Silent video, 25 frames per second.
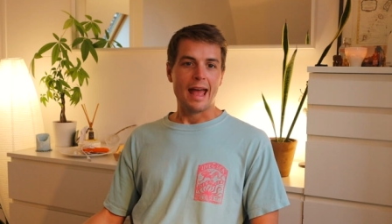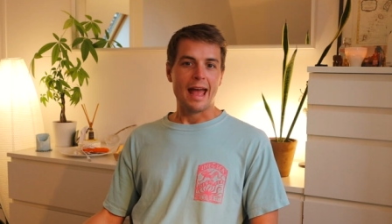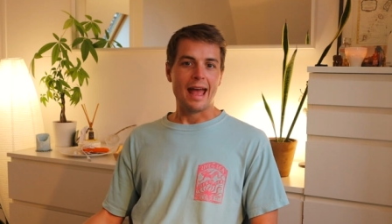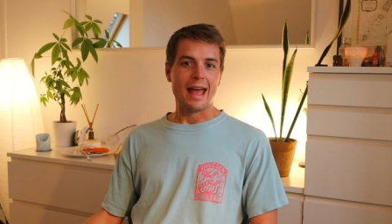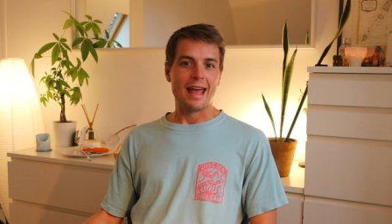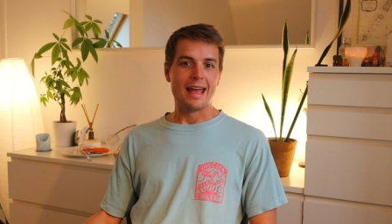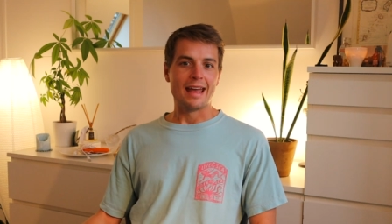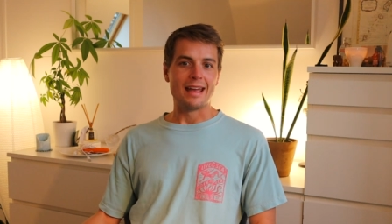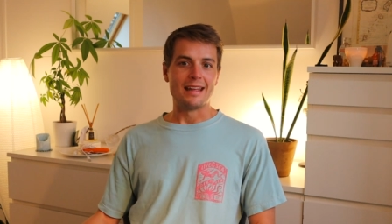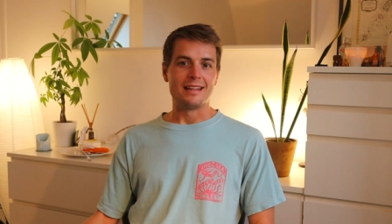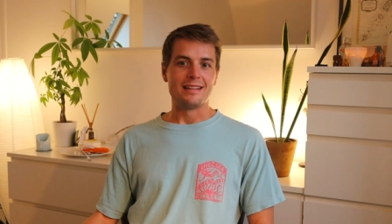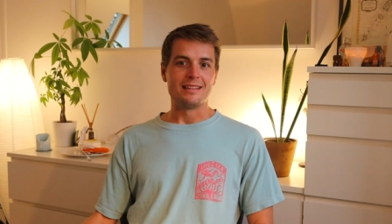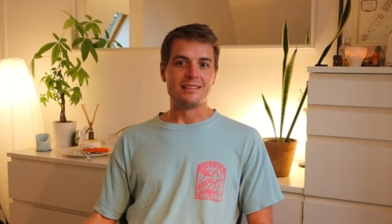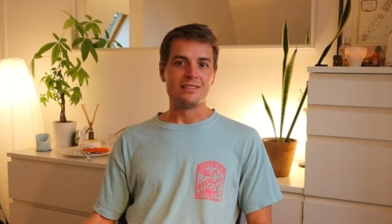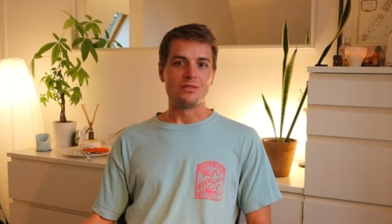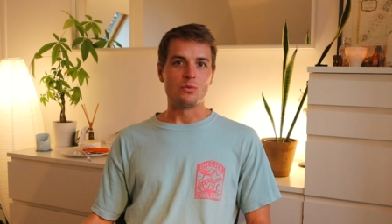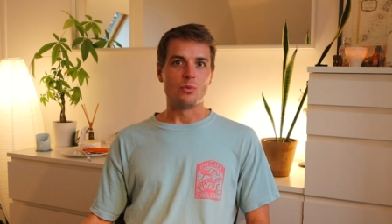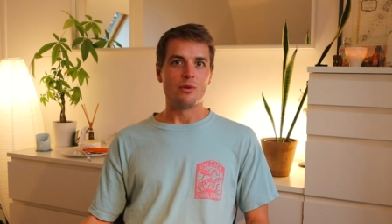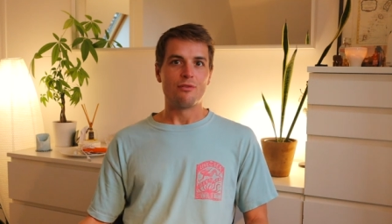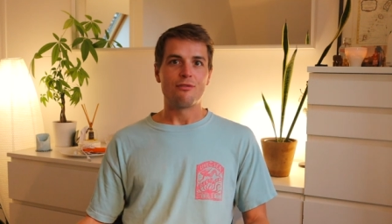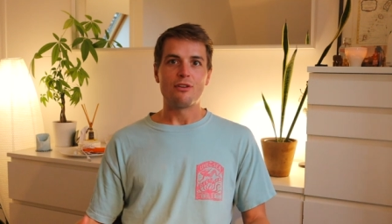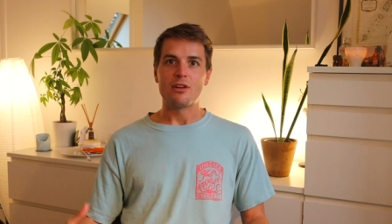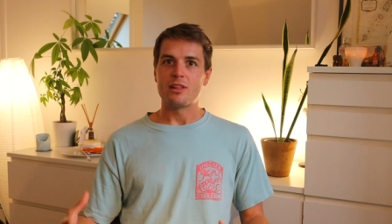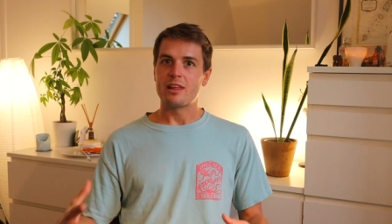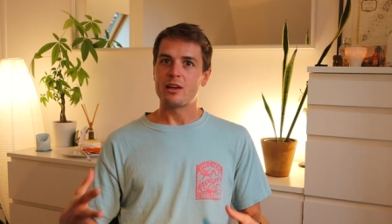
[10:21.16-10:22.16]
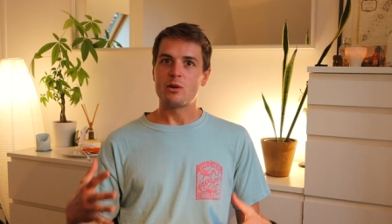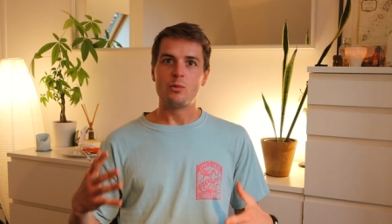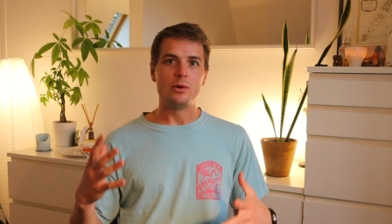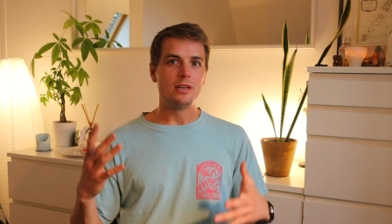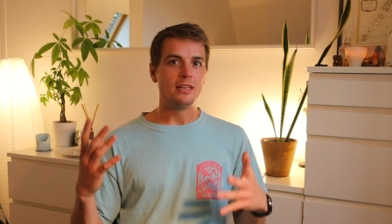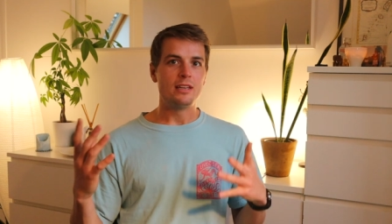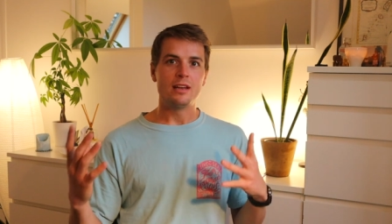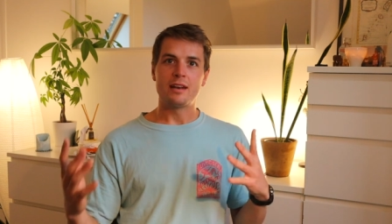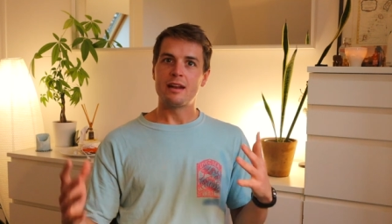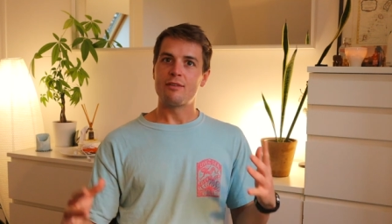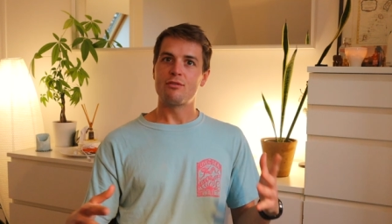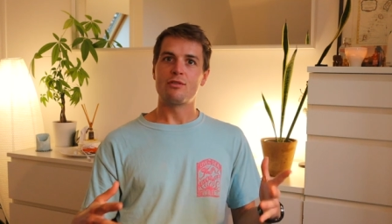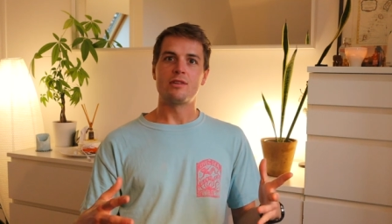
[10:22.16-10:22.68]
And we felt like we'd
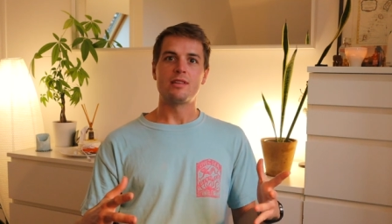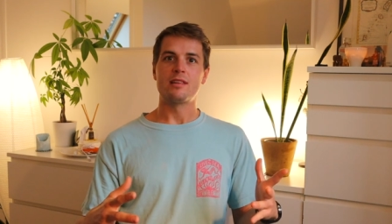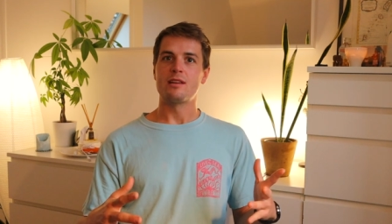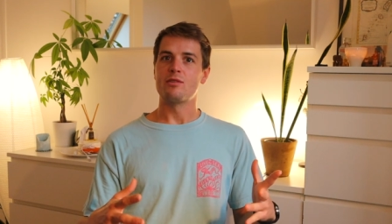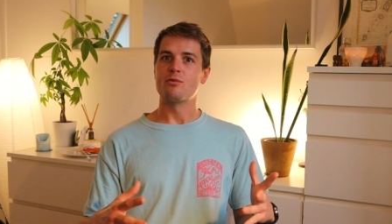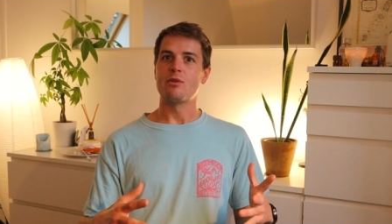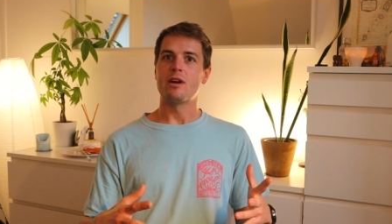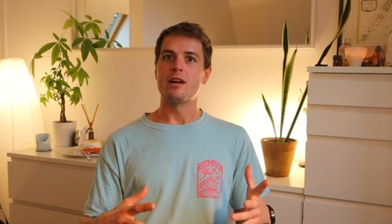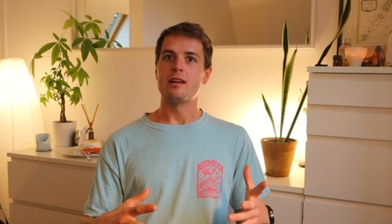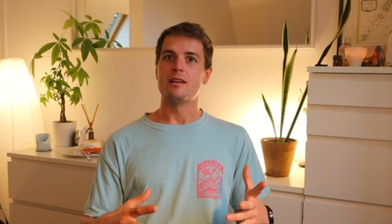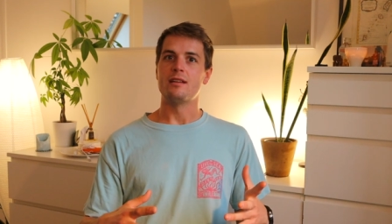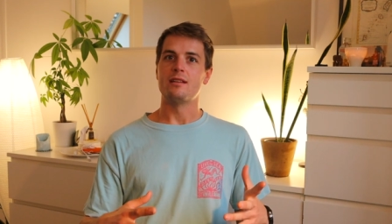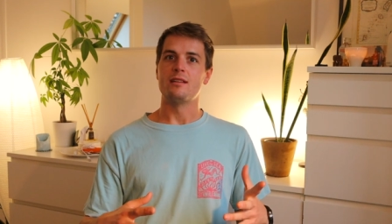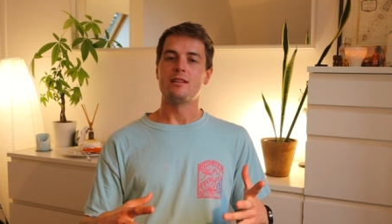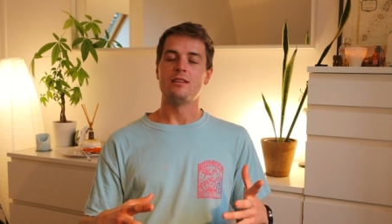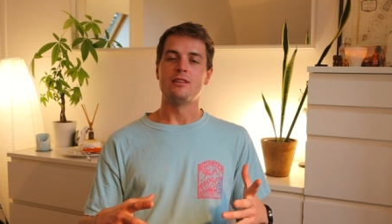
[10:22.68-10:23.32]
done everything right.